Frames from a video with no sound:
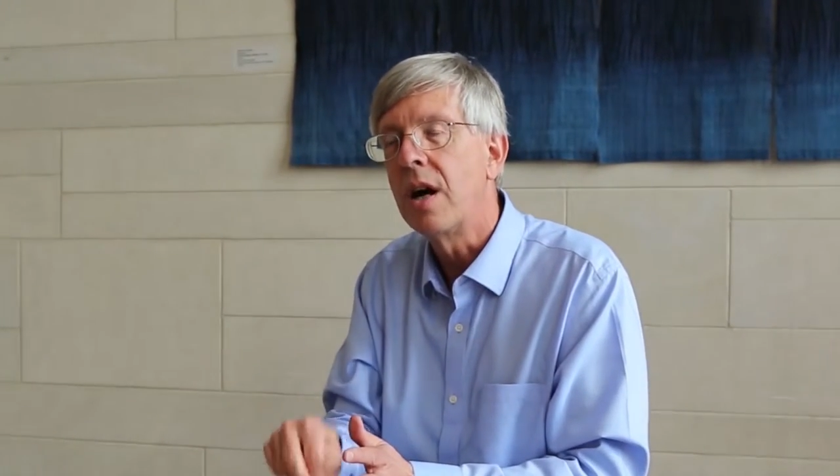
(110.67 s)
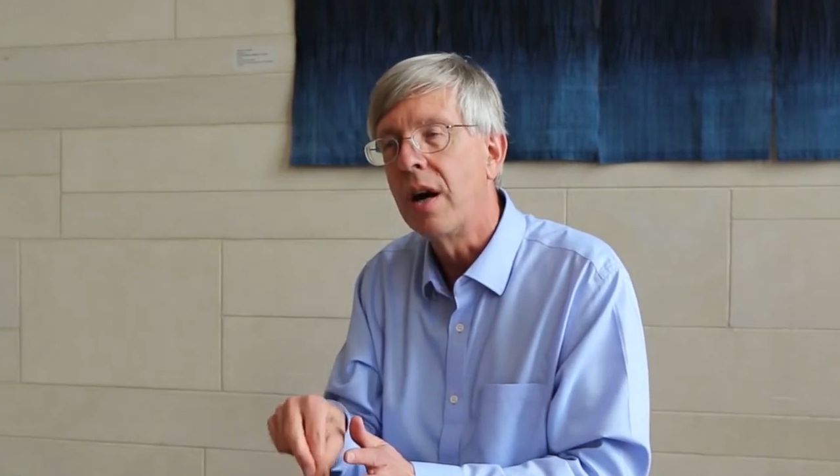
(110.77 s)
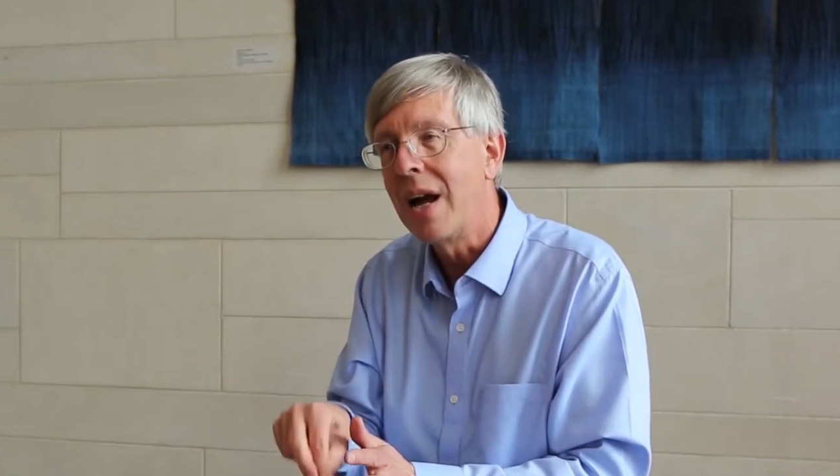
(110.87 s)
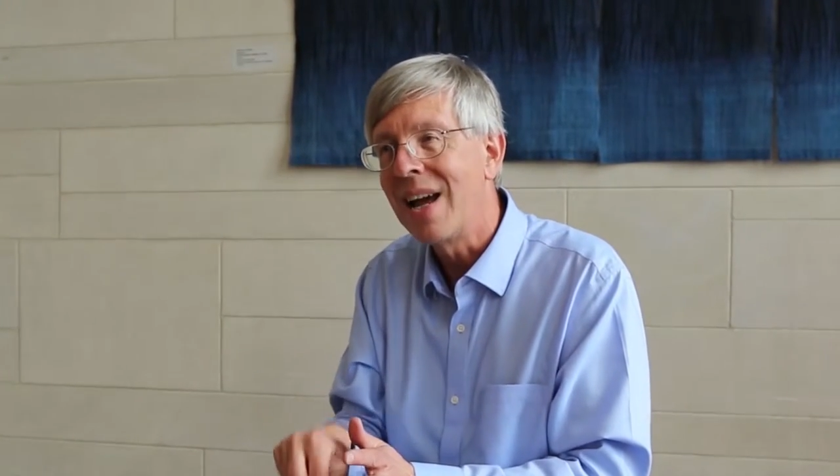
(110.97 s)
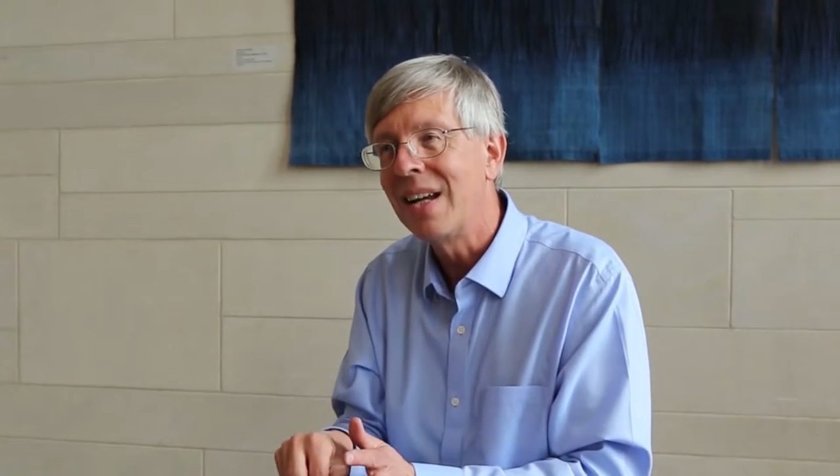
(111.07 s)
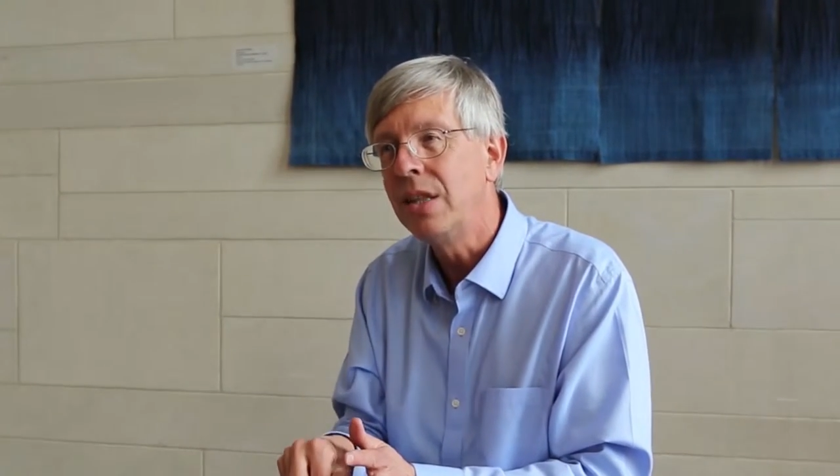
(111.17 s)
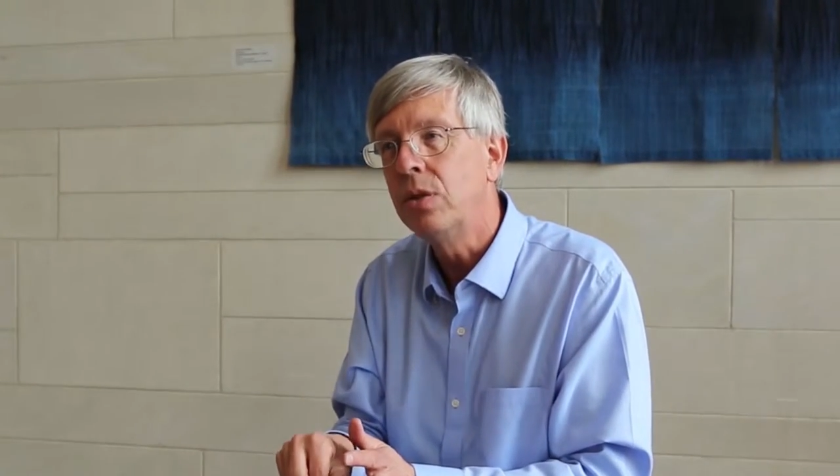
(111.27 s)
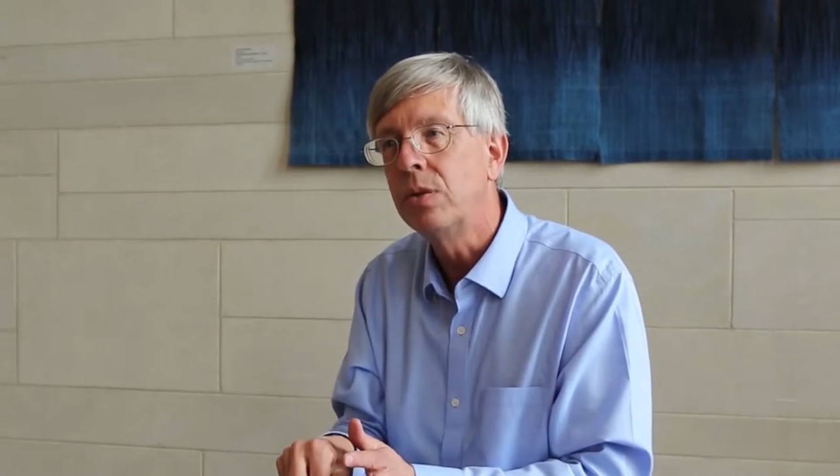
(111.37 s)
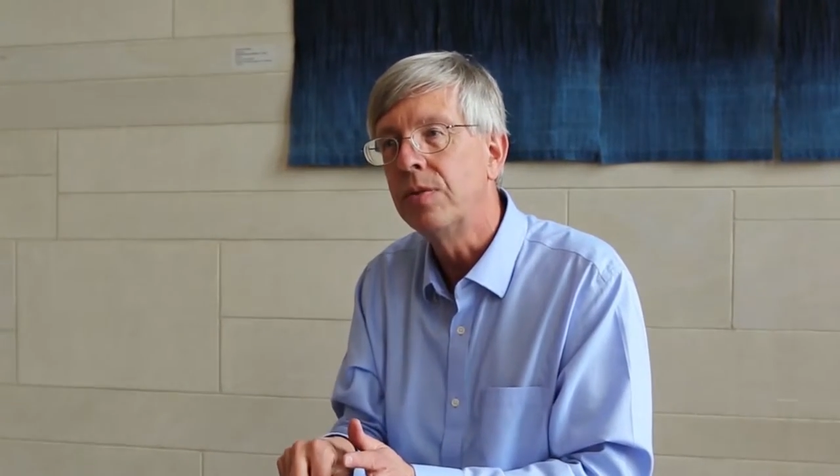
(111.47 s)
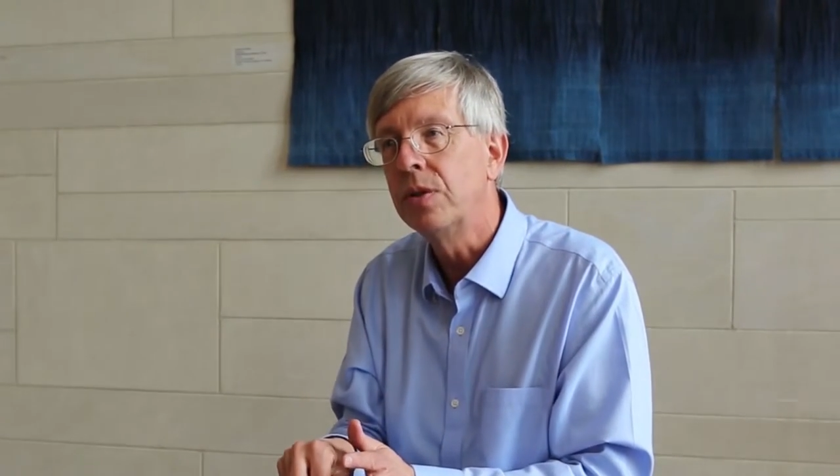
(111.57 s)
are at a
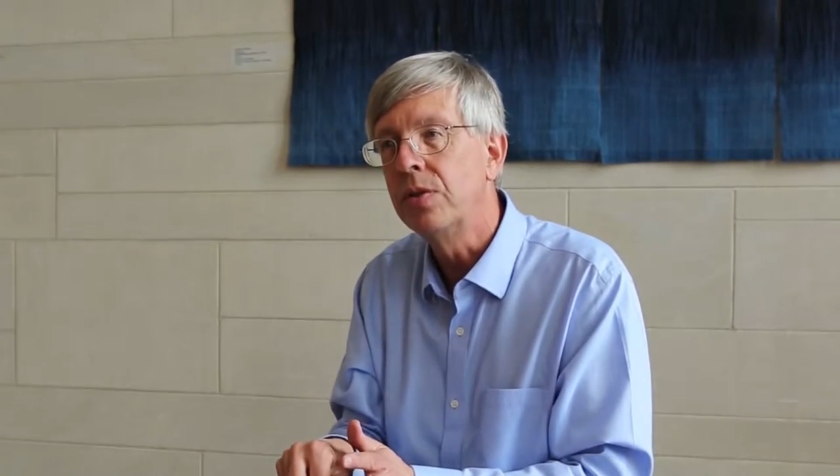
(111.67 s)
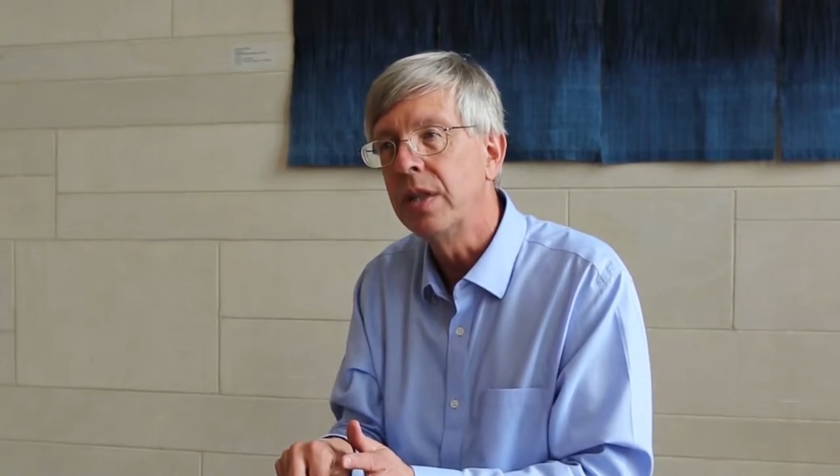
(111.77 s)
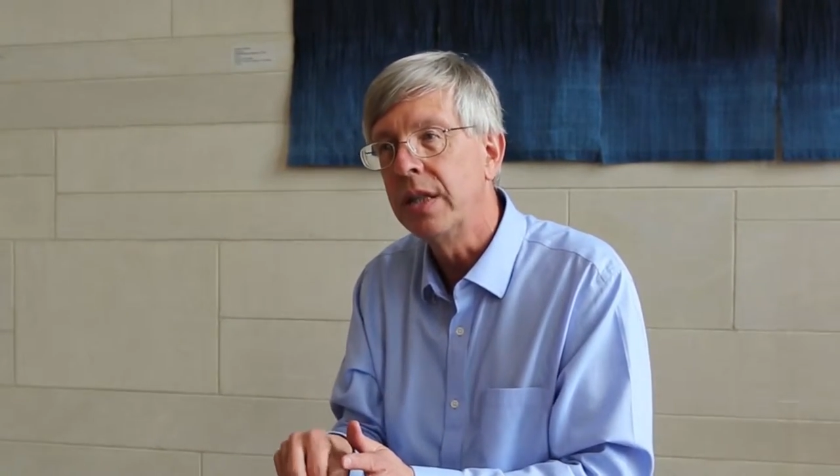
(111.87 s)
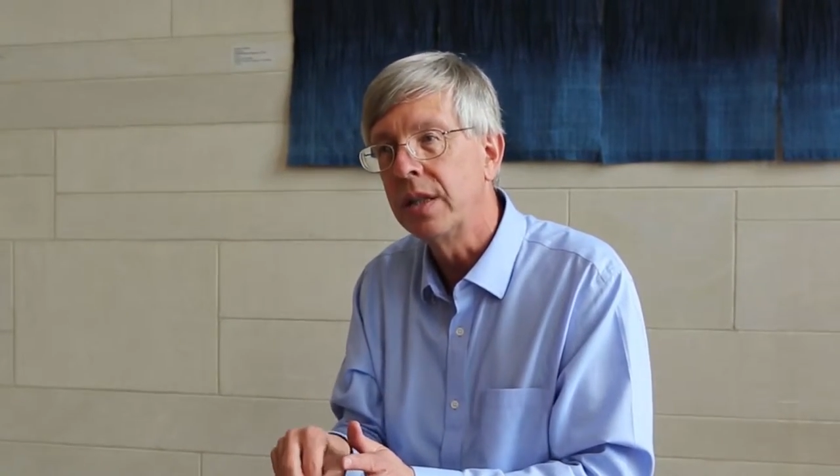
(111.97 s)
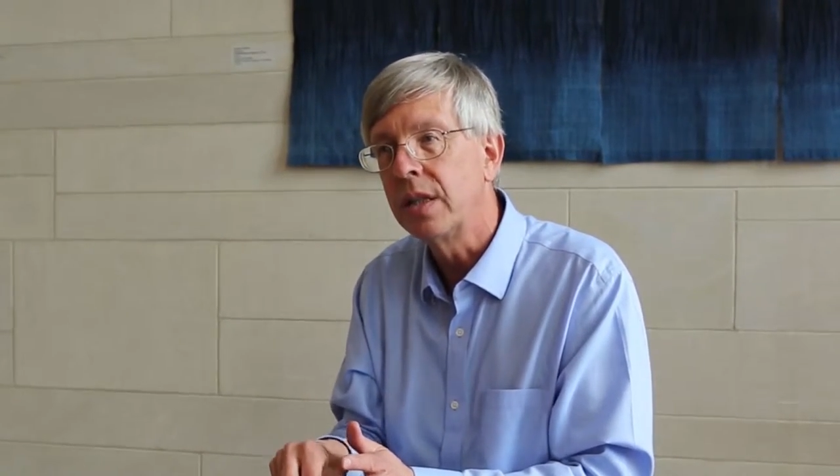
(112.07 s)
university to